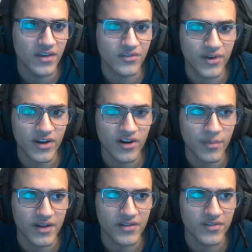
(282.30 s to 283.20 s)
So in our
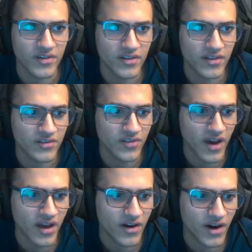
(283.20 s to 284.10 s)
main scene, let's
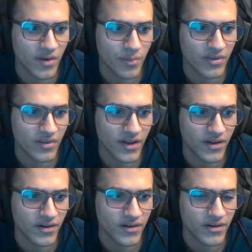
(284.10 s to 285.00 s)
add our
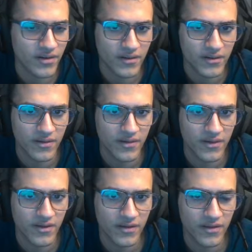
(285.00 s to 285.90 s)
player.
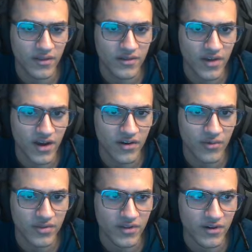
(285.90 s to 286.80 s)
Let's add it
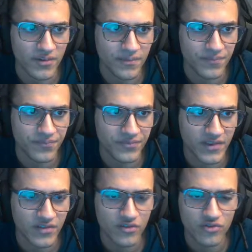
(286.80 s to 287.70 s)
right there.
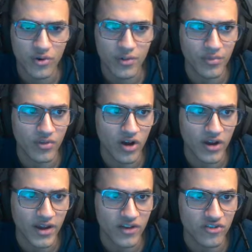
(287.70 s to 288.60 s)
Let's go to our
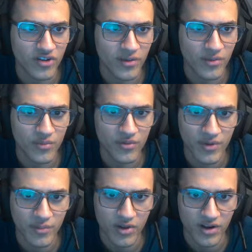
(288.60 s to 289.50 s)
block actually, and I'm gonna move
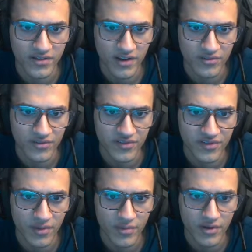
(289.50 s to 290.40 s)
my block down
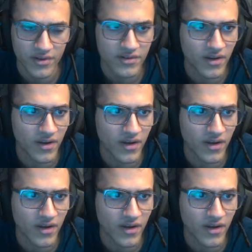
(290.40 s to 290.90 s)
just a bit.